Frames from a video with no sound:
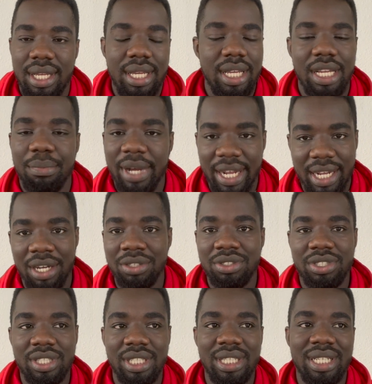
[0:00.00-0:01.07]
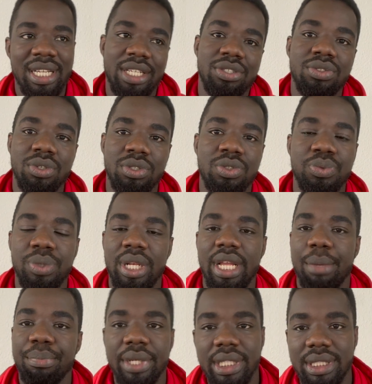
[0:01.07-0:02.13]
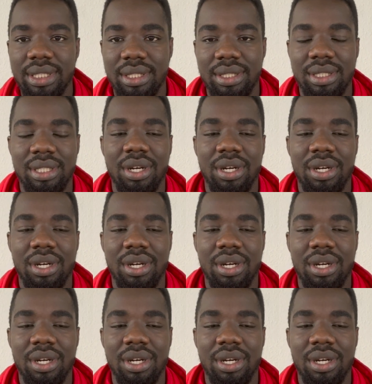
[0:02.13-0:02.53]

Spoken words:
In my country, it's not really a big deal.